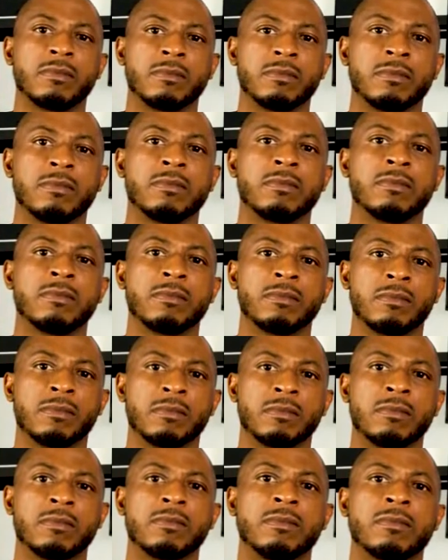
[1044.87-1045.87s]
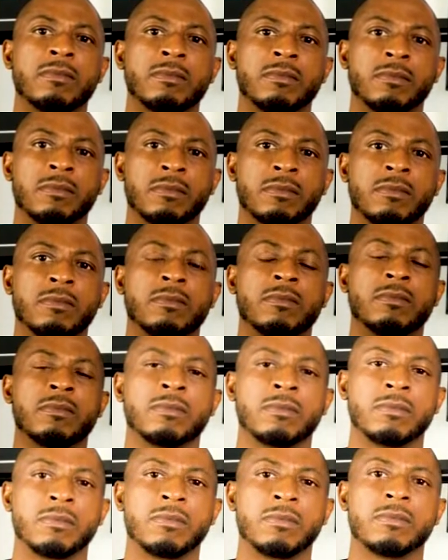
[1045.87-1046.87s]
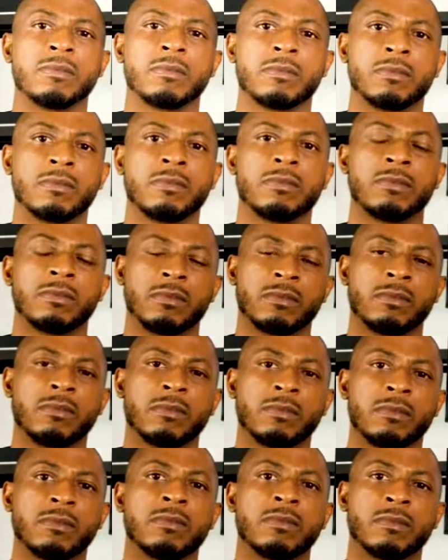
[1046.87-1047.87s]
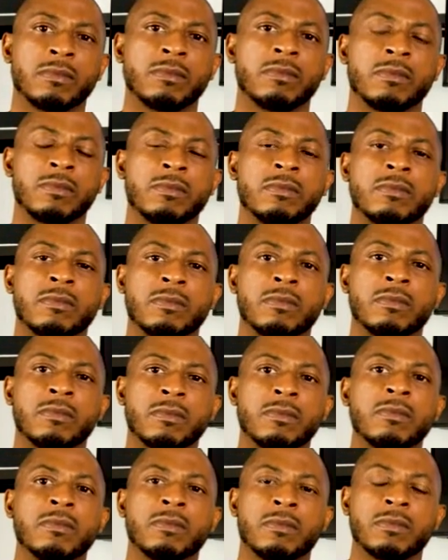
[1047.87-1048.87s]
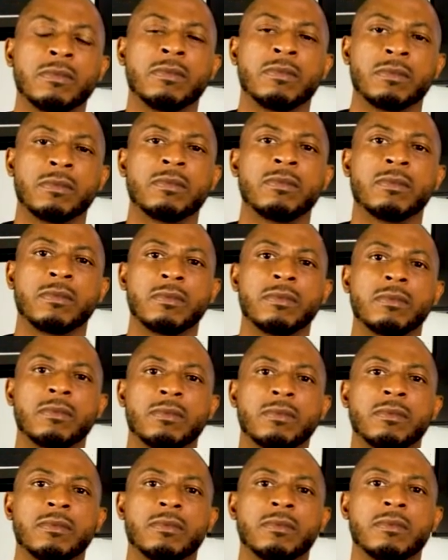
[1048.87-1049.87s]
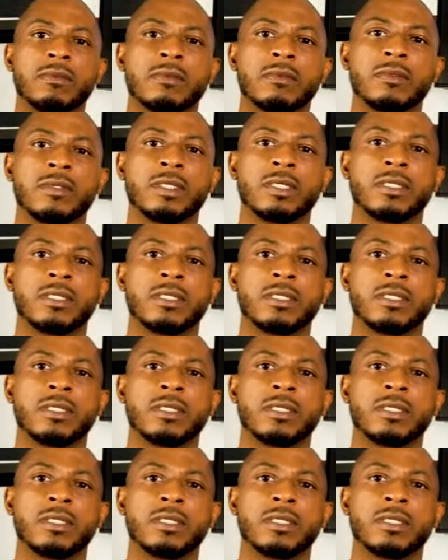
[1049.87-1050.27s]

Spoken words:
The person shown says nothing.